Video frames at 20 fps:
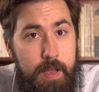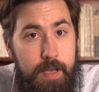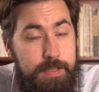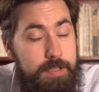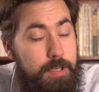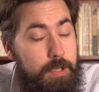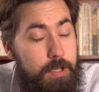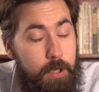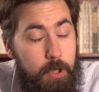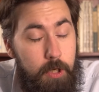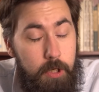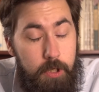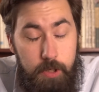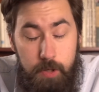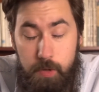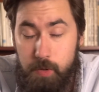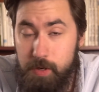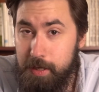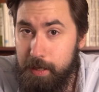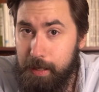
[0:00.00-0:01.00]
as
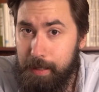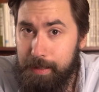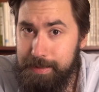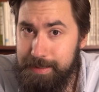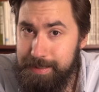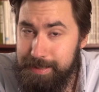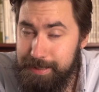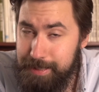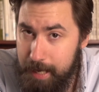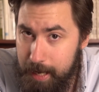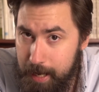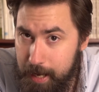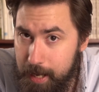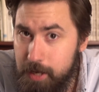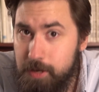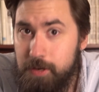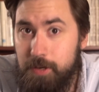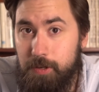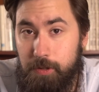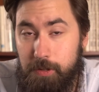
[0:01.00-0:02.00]
Gouda
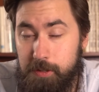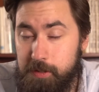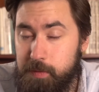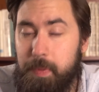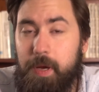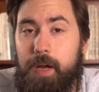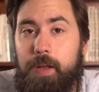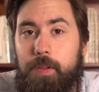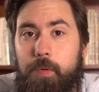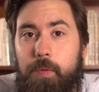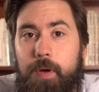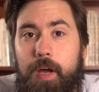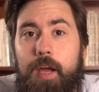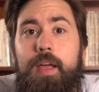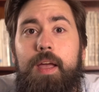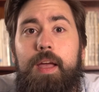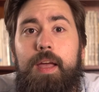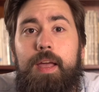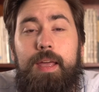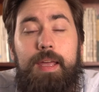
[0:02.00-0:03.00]
Daniels, by the
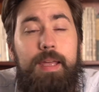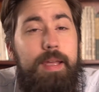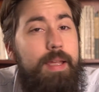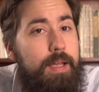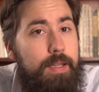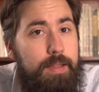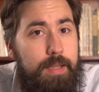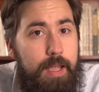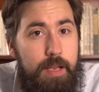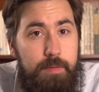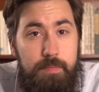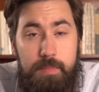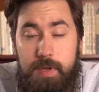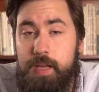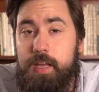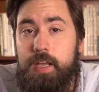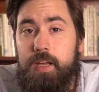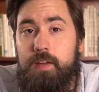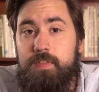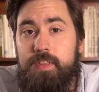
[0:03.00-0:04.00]
way, he let me
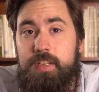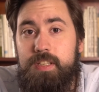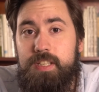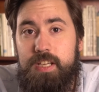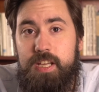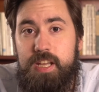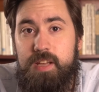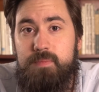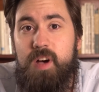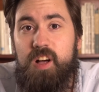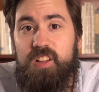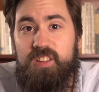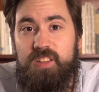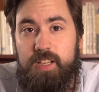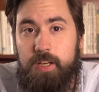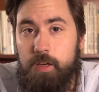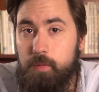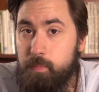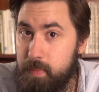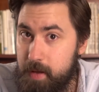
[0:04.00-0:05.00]
give the team a
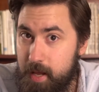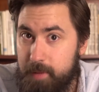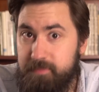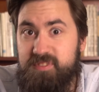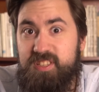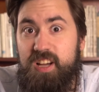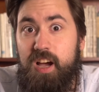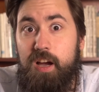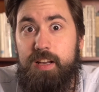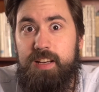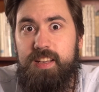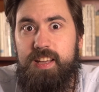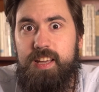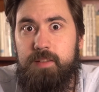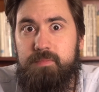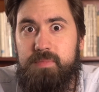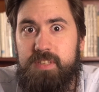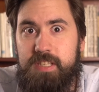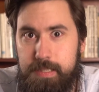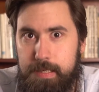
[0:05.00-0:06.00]
little pep talk and get
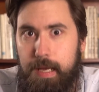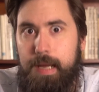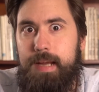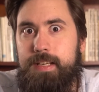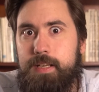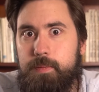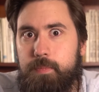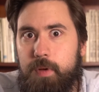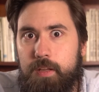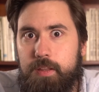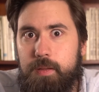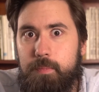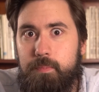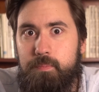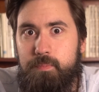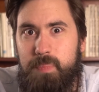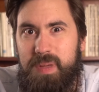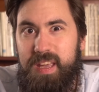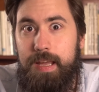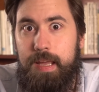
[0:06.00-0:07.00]
them psyched about
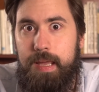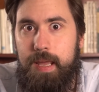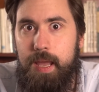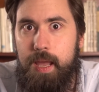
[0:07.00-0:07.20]
the big